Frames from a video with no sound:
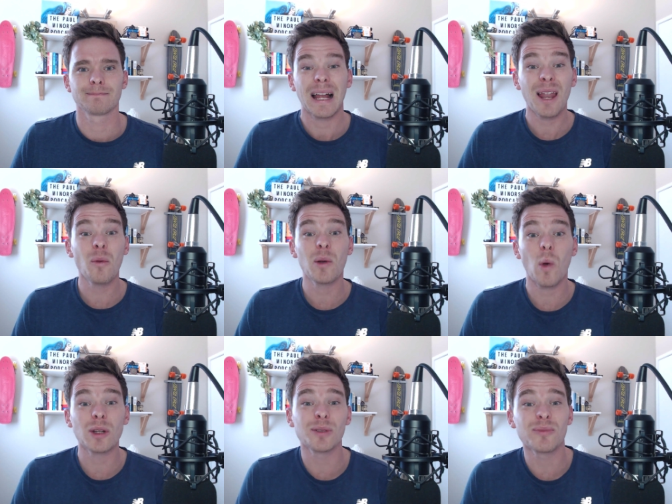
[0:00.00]
Hello and
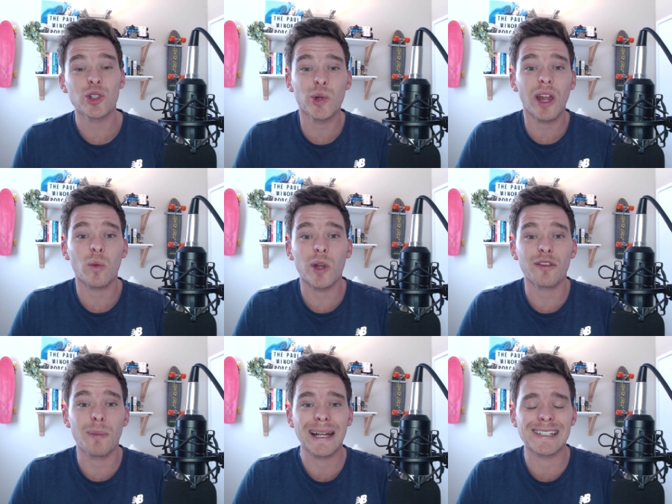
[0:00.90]
welcome to another one
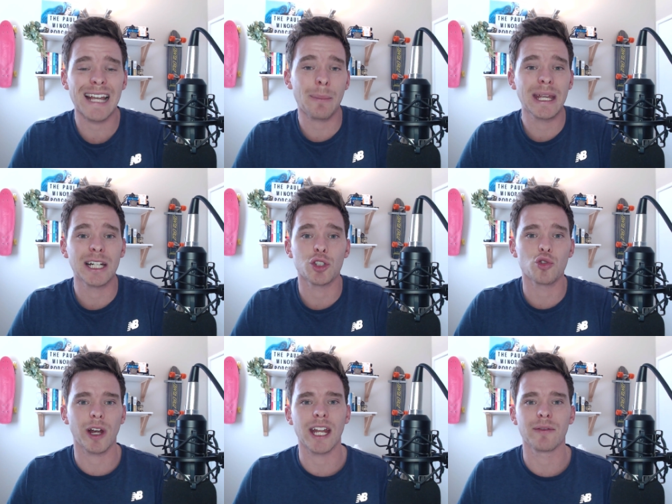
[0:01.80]
of my Zapier
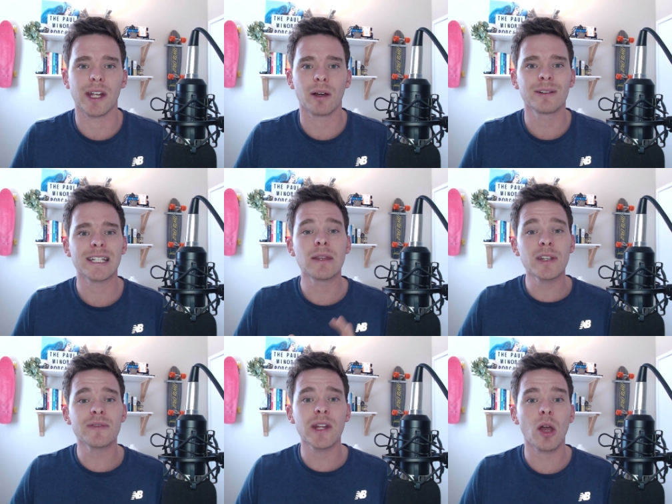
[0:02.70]
training videos. In
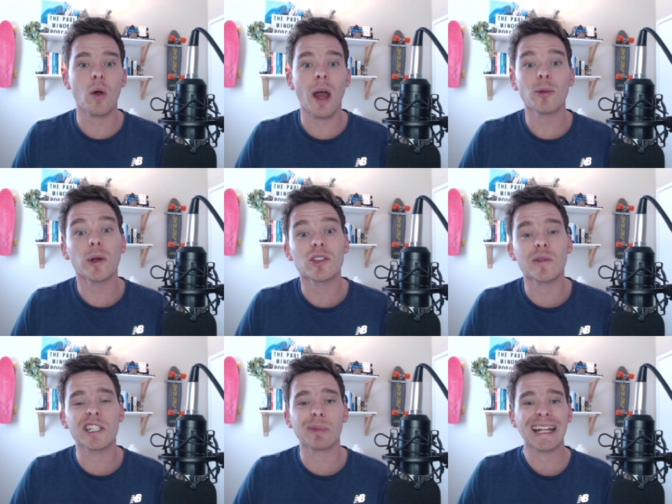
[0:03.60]
this video, I'm going to
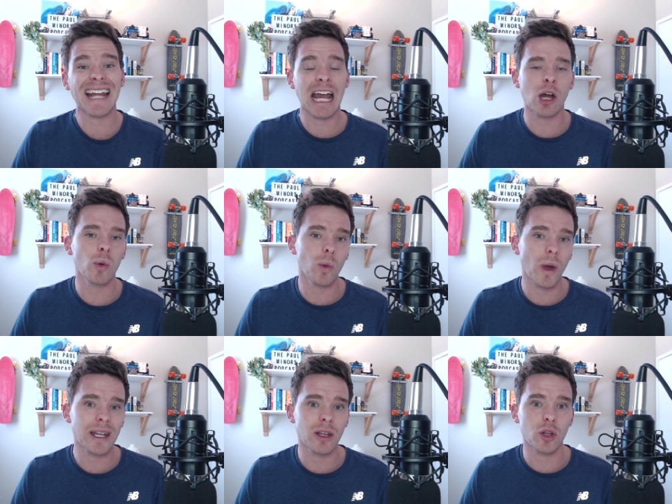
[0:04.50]
explain how and
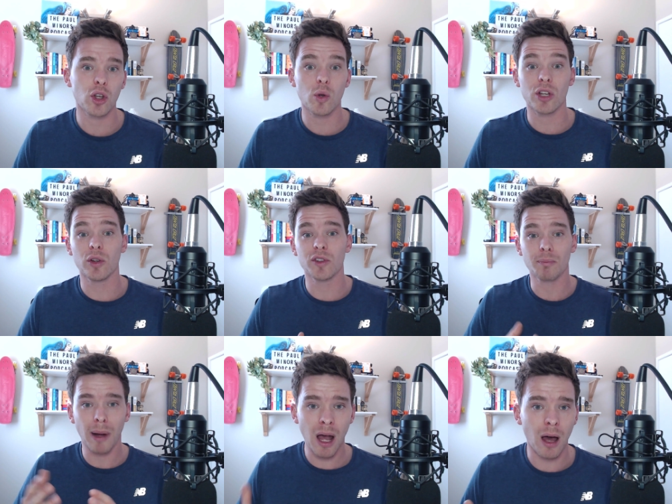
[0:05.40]
when you can use
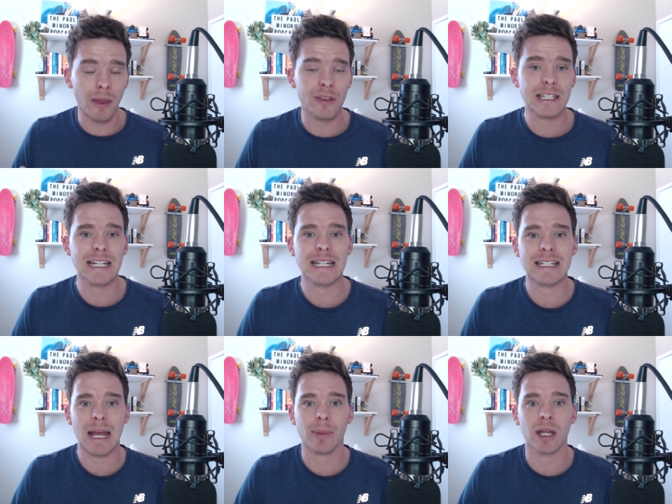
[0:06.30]
paths in
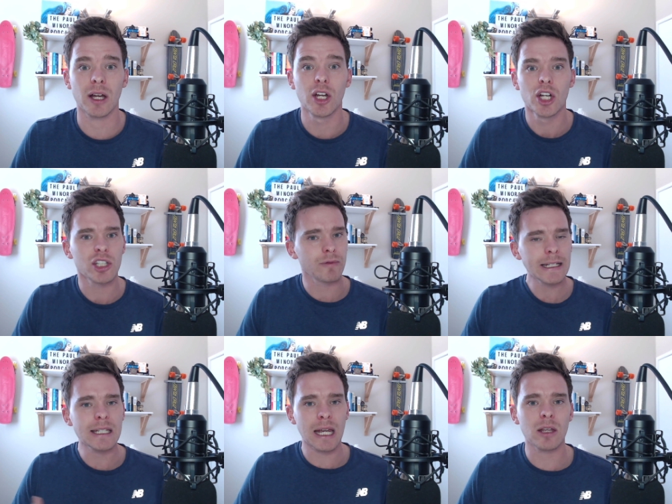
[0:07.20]
Zapier to
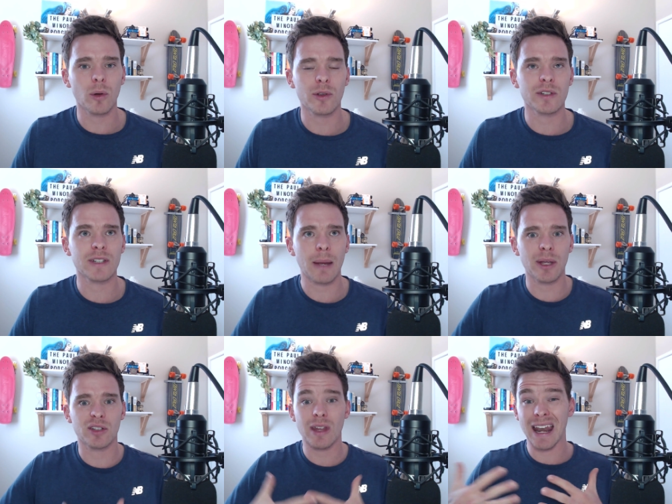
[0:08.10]
really take your use of
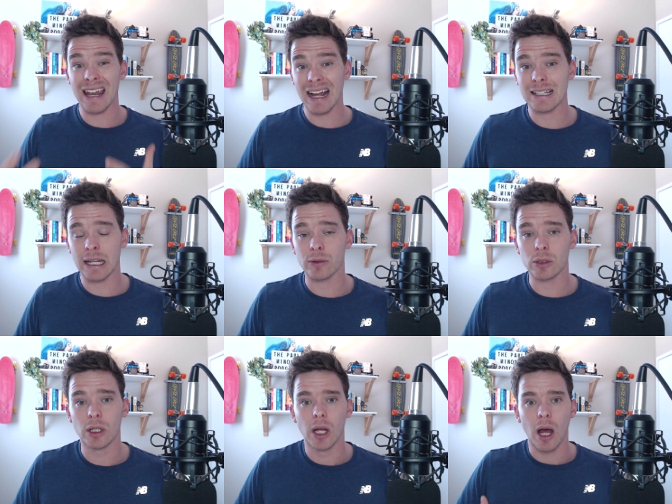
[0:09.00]
Zapier to that next
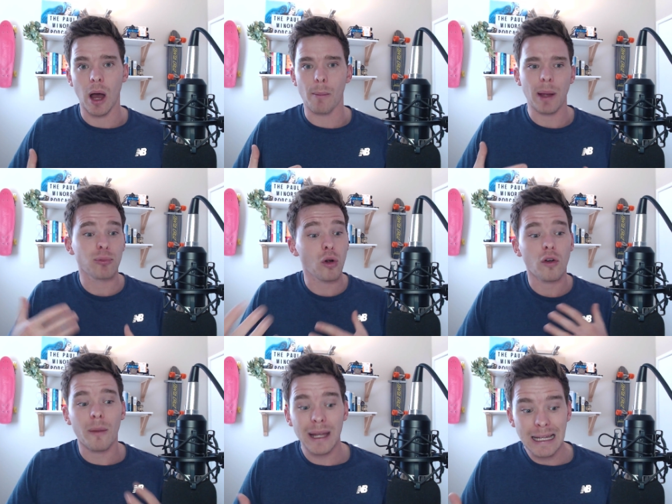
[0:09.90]
level uh, by
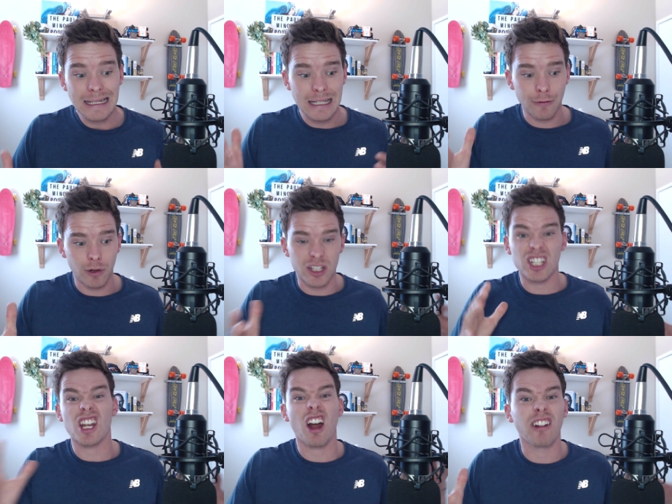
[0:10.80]
programming in different
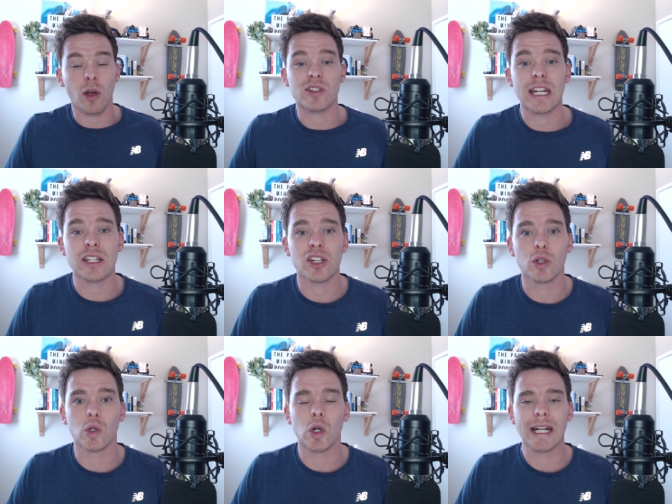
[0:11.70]
scenarios into
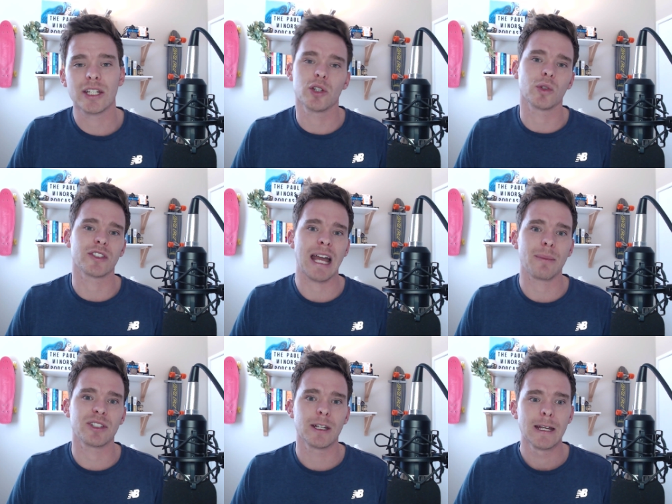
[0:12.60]
your, into your
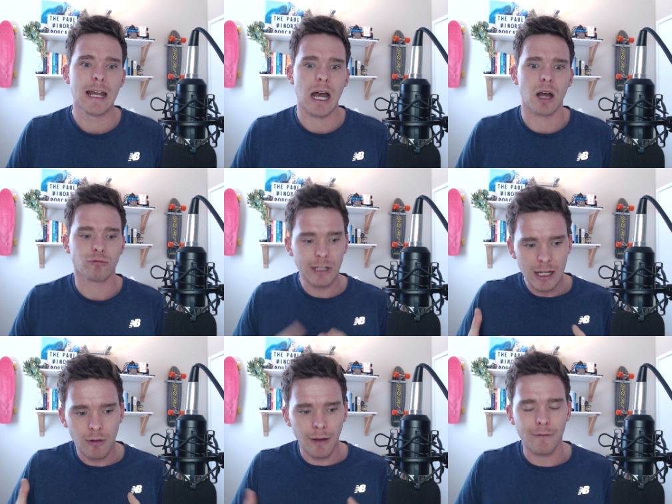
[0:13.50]
Zaps. A uh, really
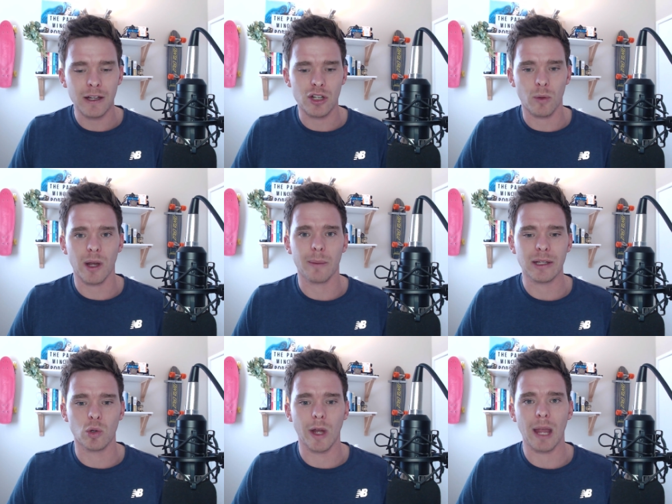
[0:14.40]
great feature that we're gonna be
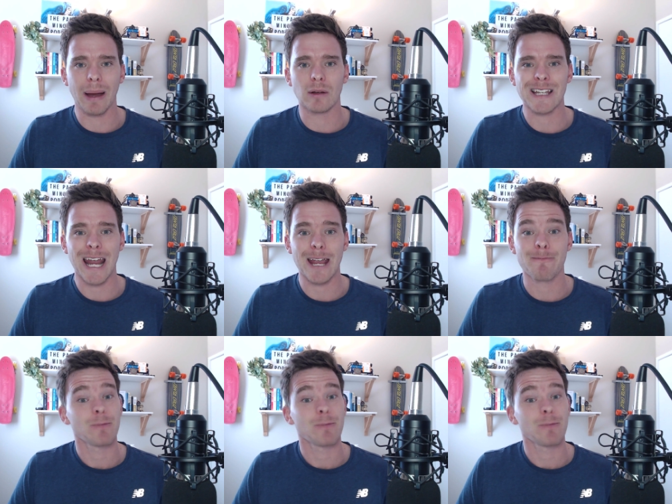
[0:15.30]
talking about today.